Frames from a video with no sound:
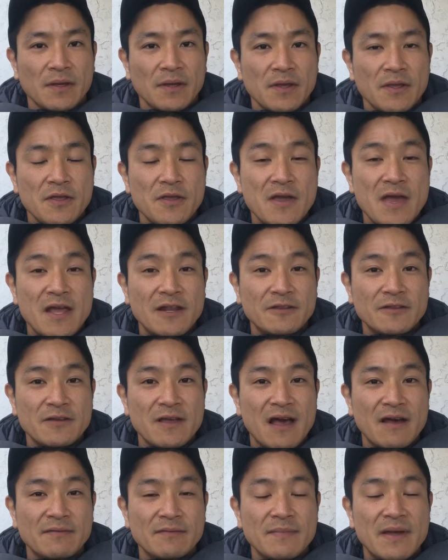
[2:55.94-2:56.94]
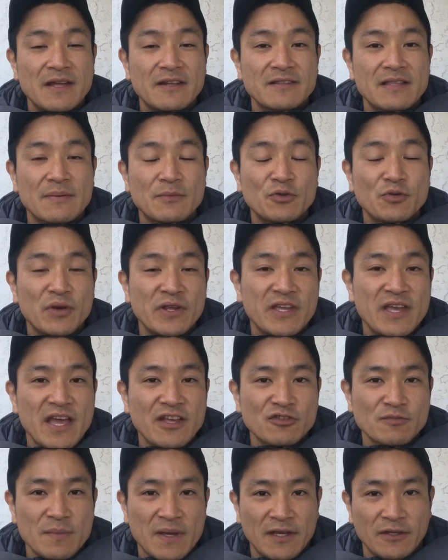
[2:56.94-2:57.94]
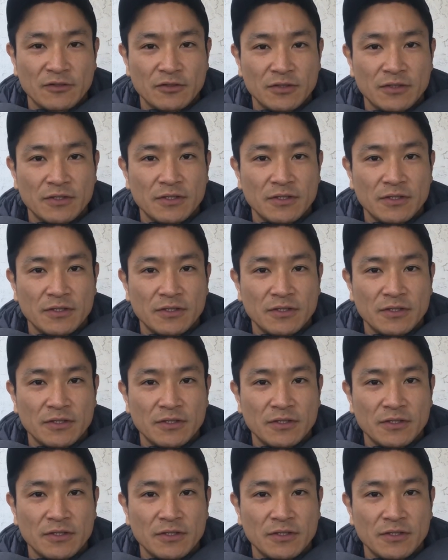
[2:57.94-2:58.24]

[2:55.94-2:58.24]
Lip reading: You had to have made some tricky estimate.